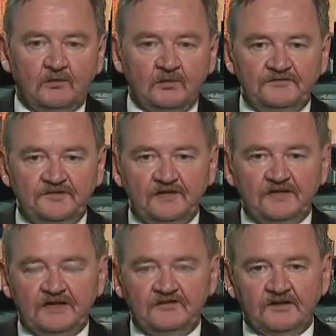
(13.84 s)
We've
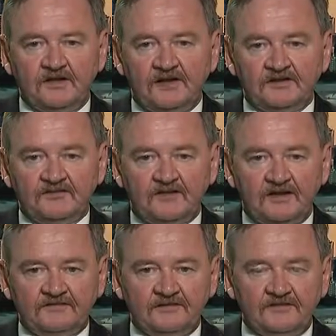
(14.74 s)
seen over the last
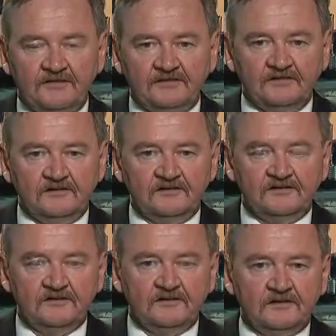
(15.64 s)
5 to 10
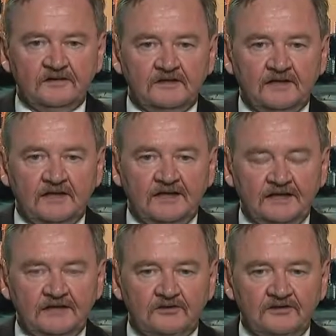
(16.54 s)
years an
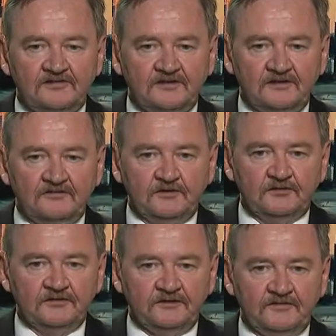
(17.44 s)
increasing
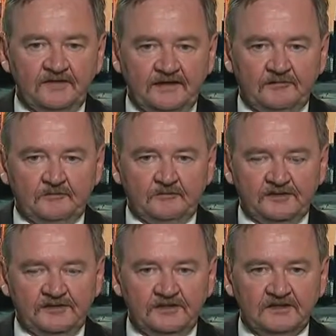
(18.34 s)
difficulty of that
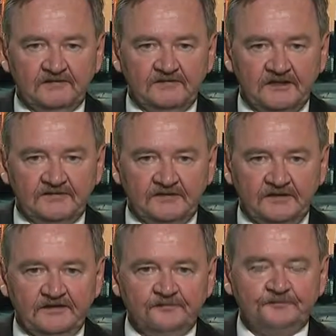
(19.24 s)
particular
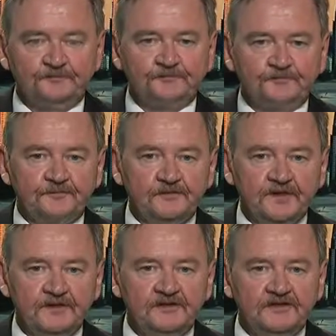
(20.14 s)
vaccine
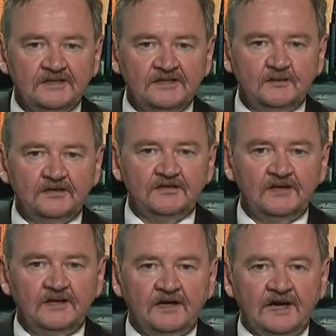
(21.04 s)
dealing with
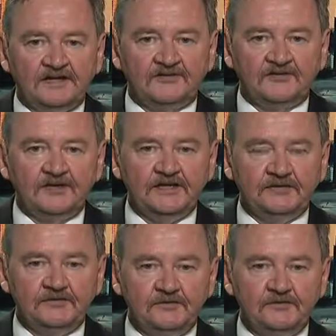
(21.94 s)

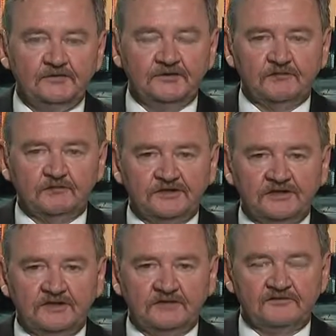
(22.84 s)
H3N2, the
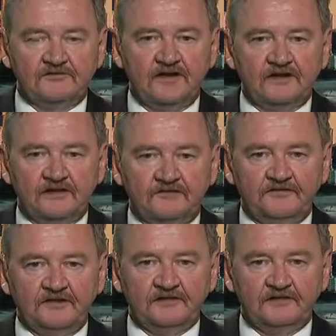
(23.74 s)
particular strain that
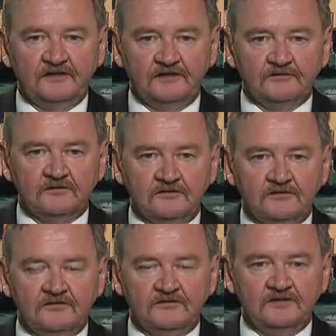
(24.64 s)
affected the elderly
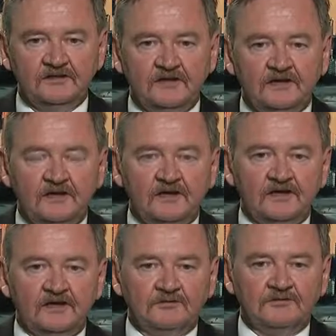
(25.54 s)
this year.
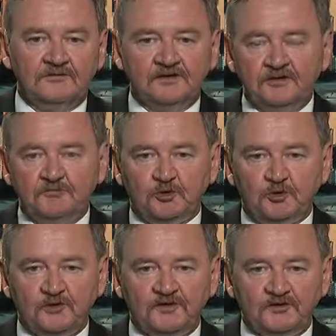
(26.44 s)
It was very
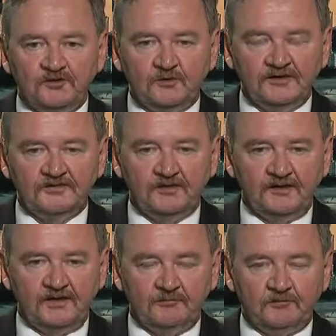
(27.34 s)
poor in the US
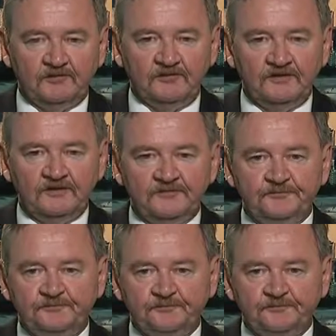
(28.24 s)
on a number of years.